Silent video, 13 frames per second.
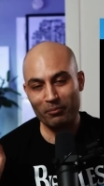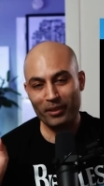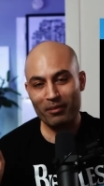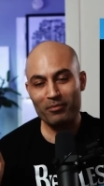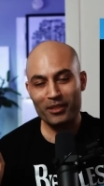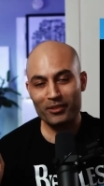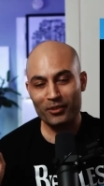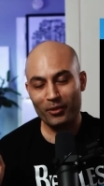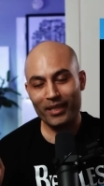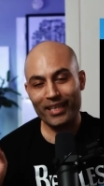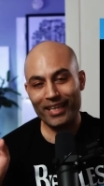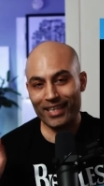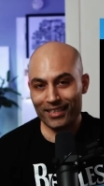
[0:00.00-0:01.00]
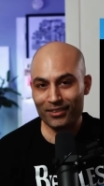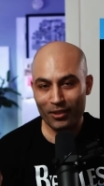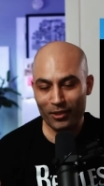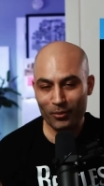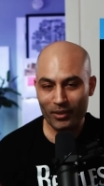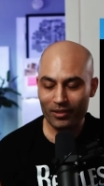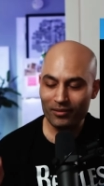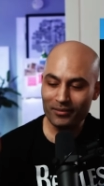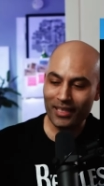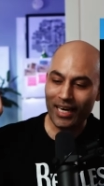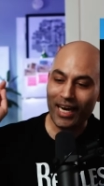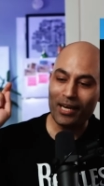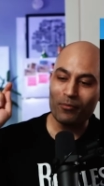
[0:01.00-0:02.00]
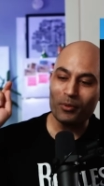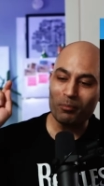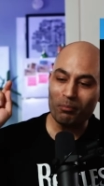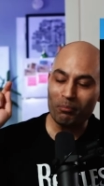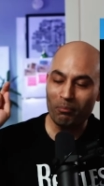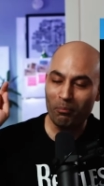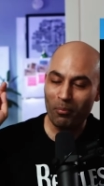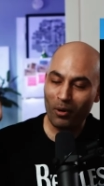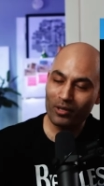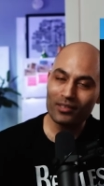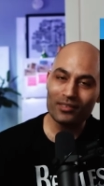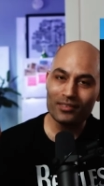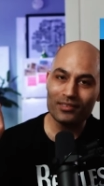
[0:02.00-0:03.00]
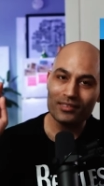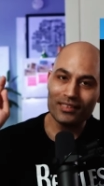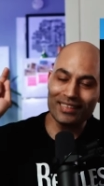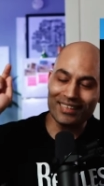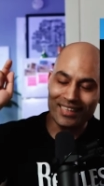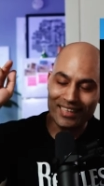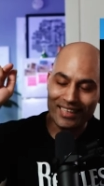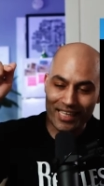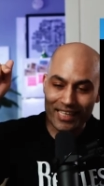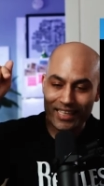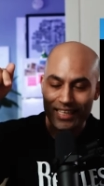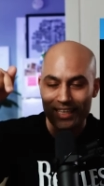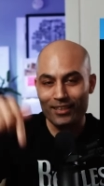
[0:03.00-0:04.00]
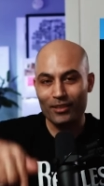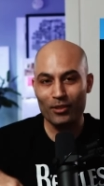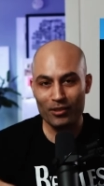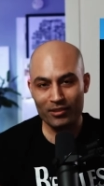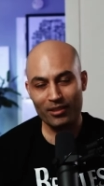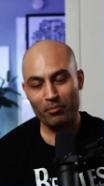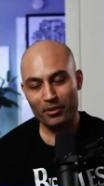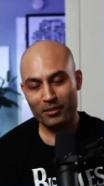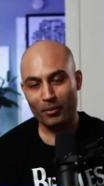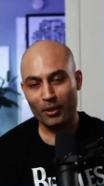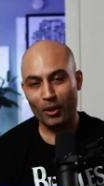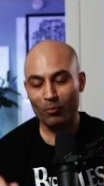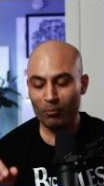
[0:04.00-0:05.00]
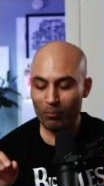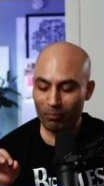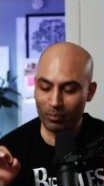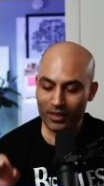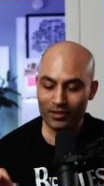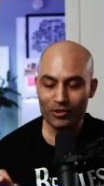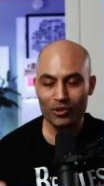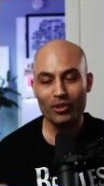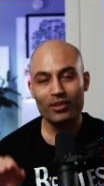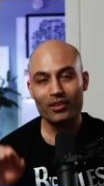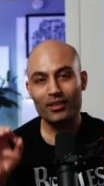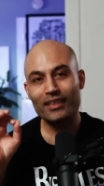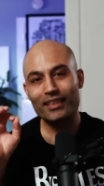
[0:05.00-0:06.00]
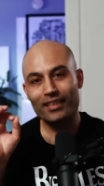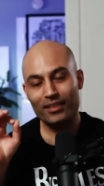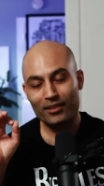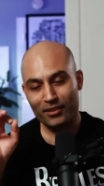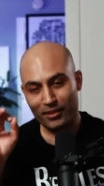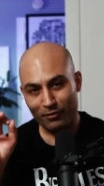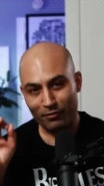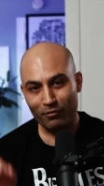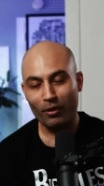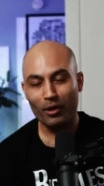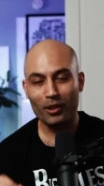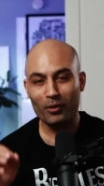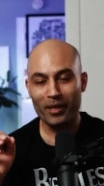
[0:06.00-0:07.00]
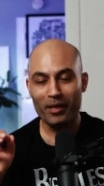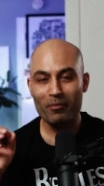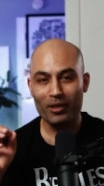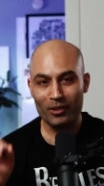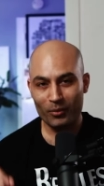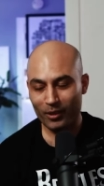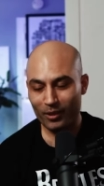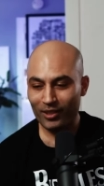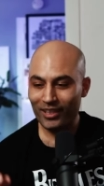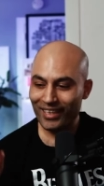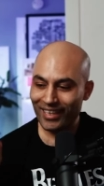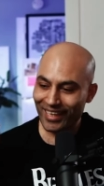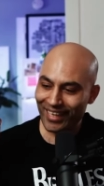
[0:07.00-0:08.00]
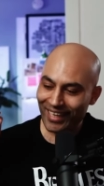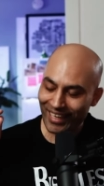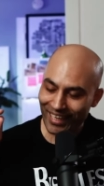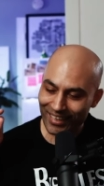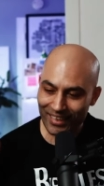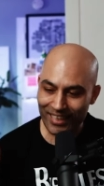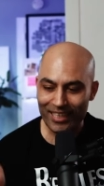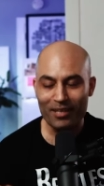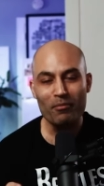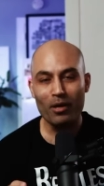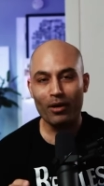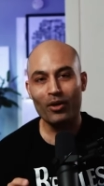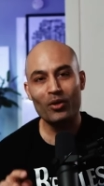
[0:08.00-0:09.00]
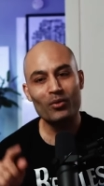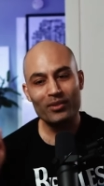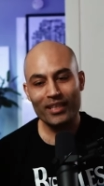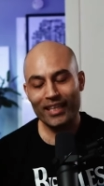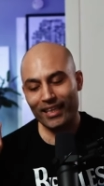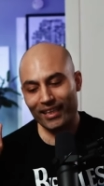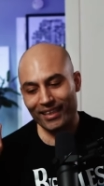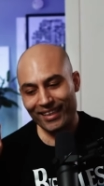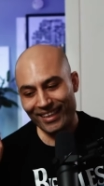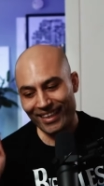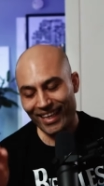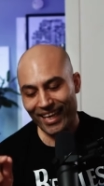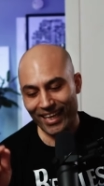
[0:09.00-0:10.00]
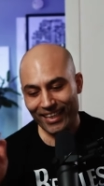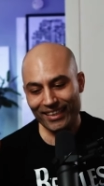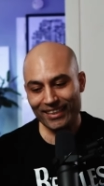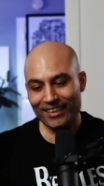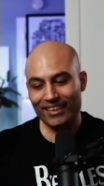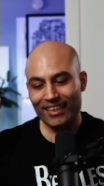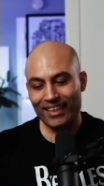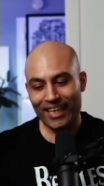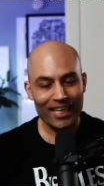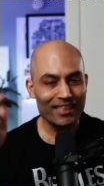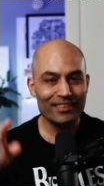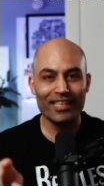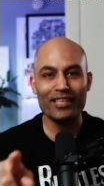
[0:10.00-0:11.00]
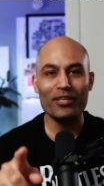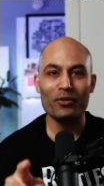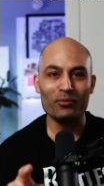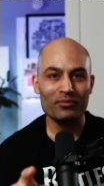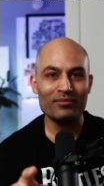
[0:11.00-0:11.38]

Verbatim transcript: Premjeet Sodhi is on Twitter. I will put the link in the description below. Be sure to follow him on Twitter and let him know that I sent you.